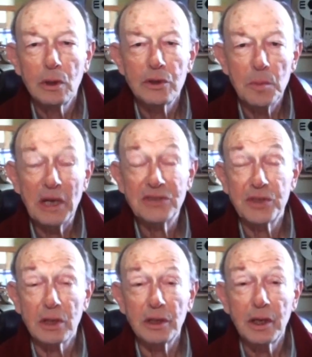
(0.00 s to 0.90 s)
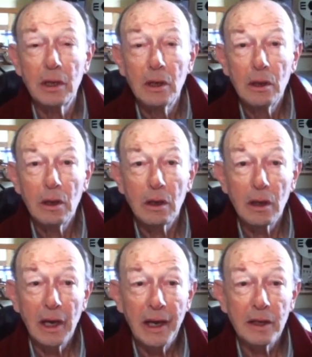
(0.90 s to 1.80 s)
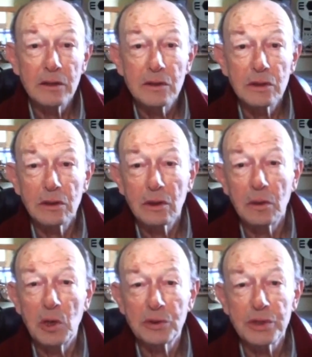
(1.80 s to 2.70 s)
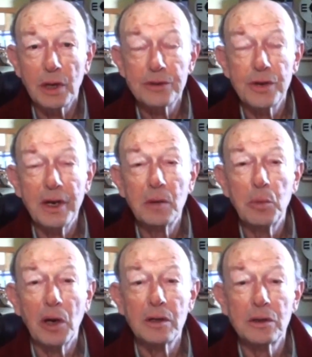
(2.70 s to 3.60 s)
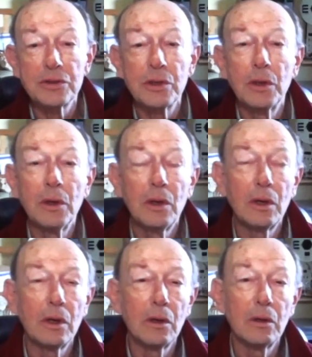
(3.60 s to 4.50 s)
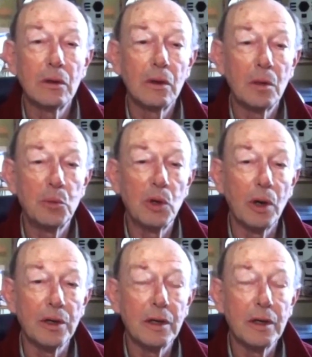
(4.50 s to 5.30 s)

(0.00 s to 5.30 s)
domestically and amongst our trading partners abroad.